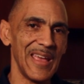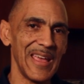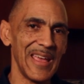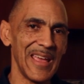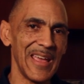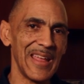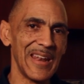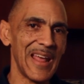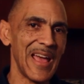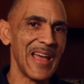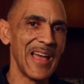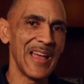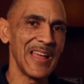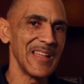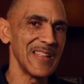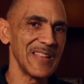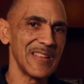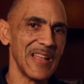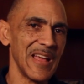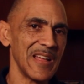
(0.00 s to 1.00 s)
And
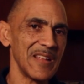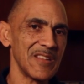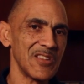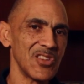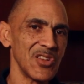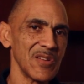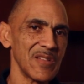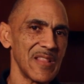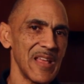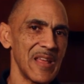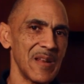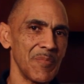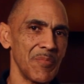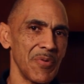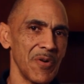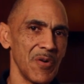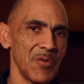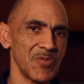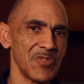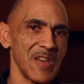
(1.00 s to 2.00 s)
I took that
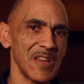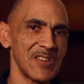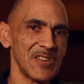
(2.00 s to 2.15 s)
approach.